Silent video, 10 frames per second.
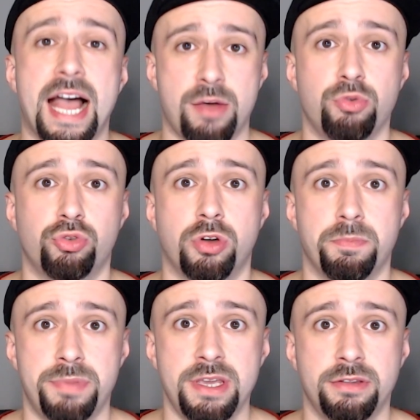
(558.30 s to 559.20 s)
I want to
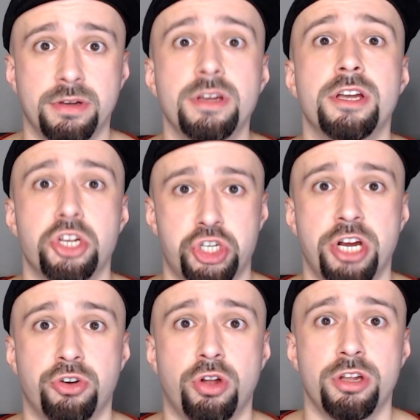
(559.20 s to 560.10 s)
compete,
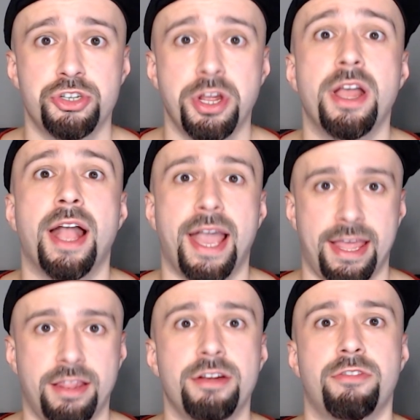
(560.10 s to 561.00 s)
share knowledge,
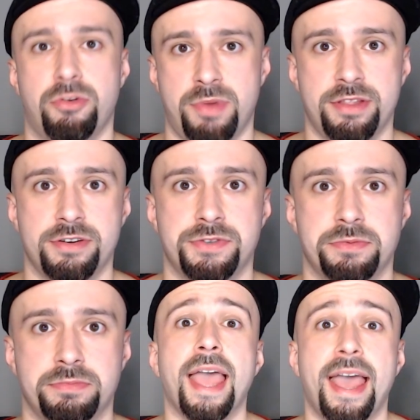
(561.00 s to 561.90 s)
and learn from others.
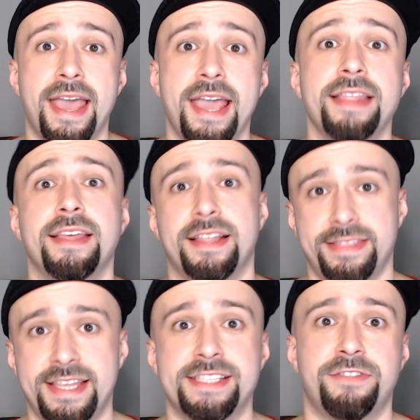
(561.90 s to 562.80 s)
And
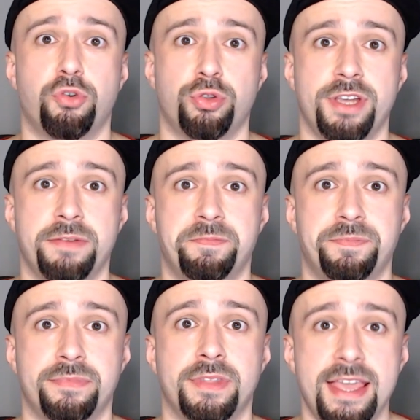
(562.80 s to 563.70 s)
that's it for today.
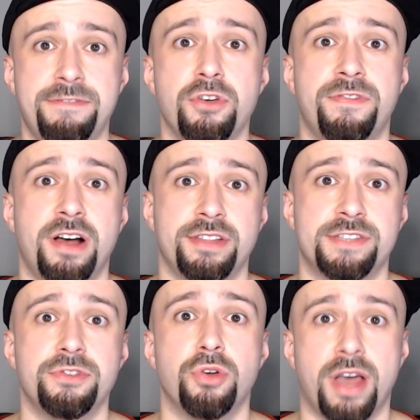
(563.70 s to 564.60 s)
If you found
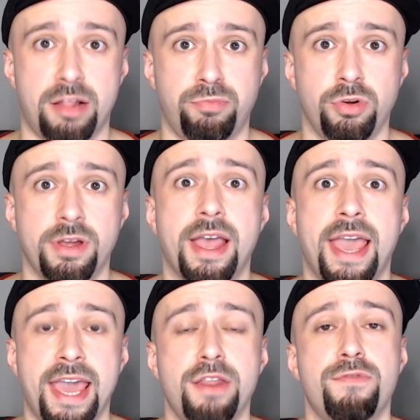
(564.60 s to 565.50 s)
this video helpful,
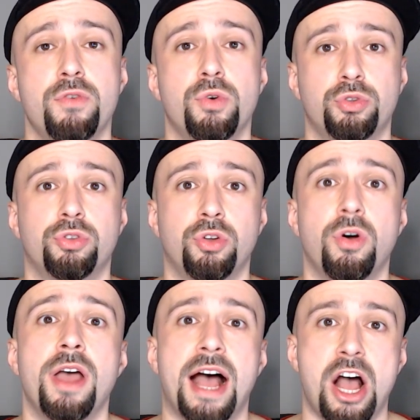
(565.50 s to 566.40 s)
and if you want to
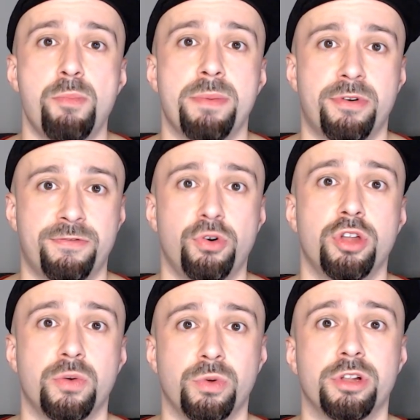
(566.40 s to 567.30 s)
know how my
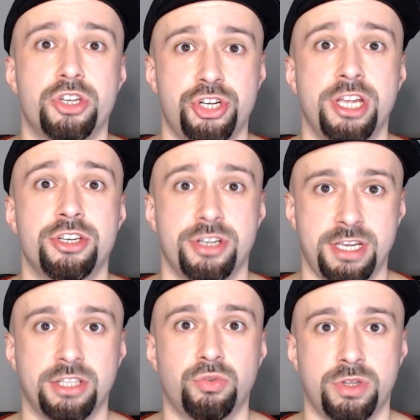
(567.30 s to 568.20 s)
portfolio will change
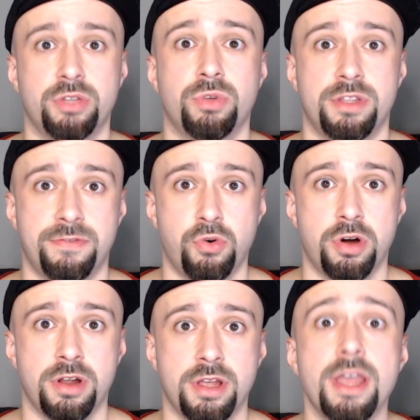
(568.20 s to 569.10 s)
in 2024,